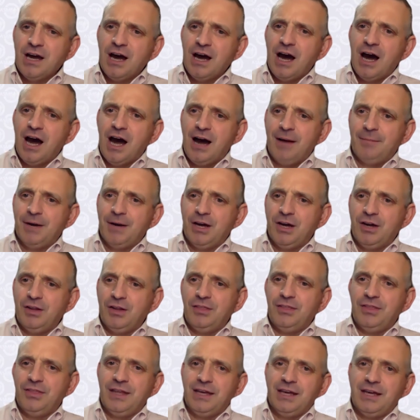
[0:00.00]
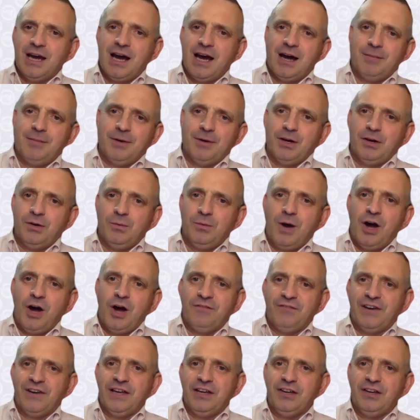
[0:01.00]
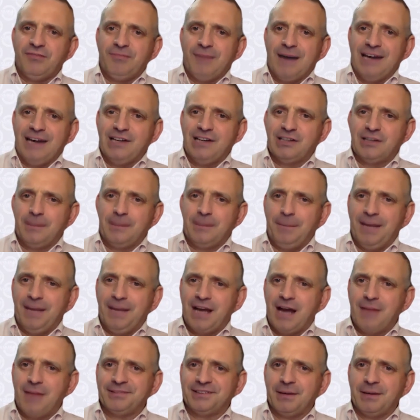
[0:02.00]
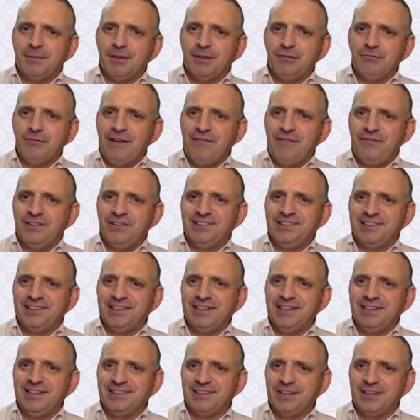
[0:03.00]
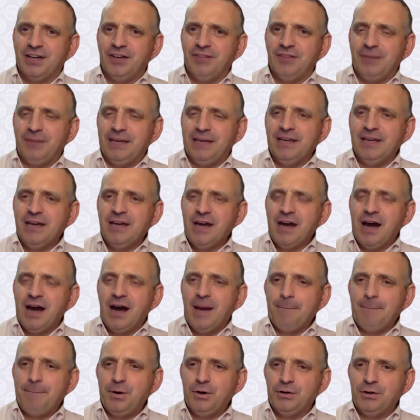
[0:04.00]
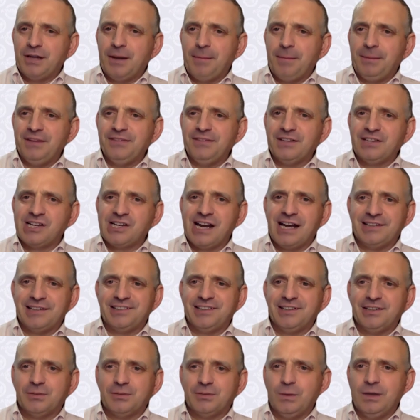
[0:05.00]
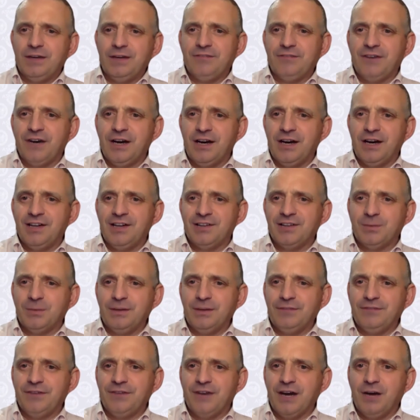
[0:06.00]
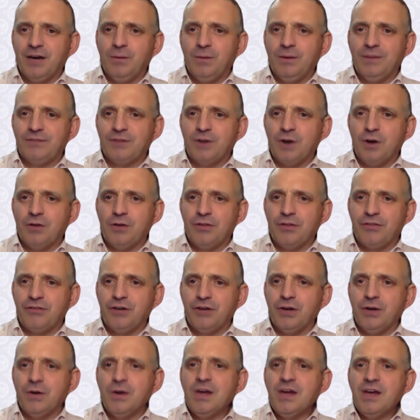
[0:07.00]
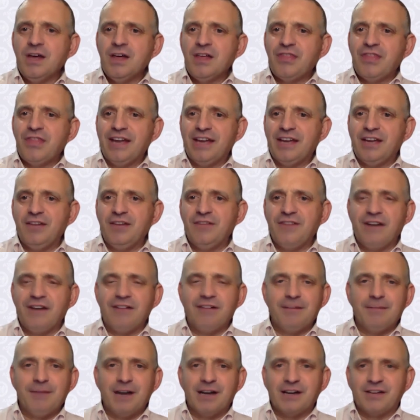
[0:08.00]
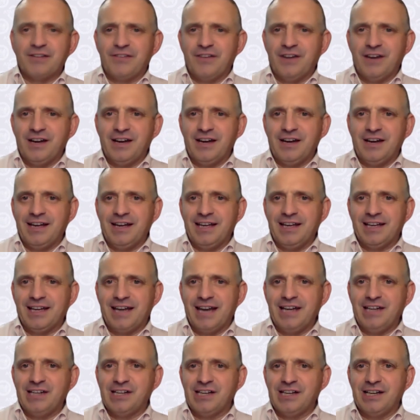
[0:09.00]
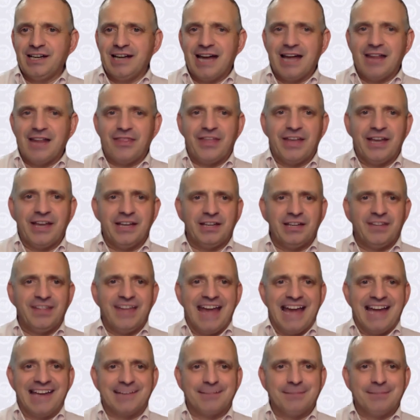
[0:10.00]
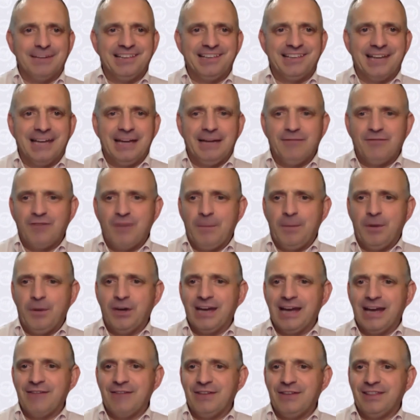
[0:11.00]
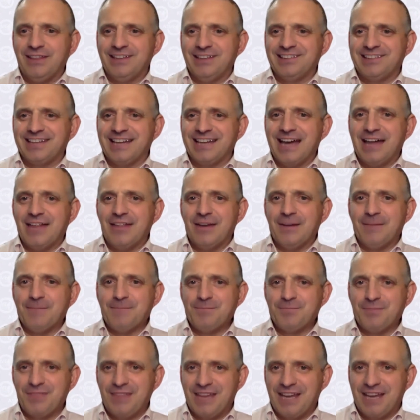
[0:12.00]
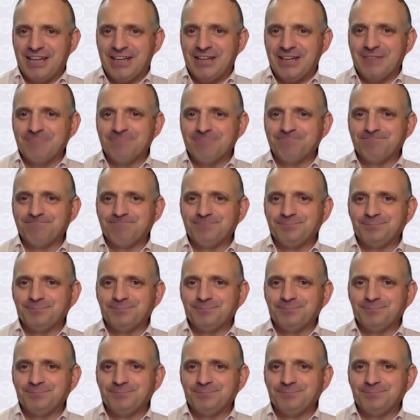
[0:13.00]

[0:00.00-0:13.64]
Hopefully you've managed to pick up some of the references that have been put up in the chat as we've gone through. Thank you very much for engaging, and thank you to the ASME team for putting everything together. Thank you.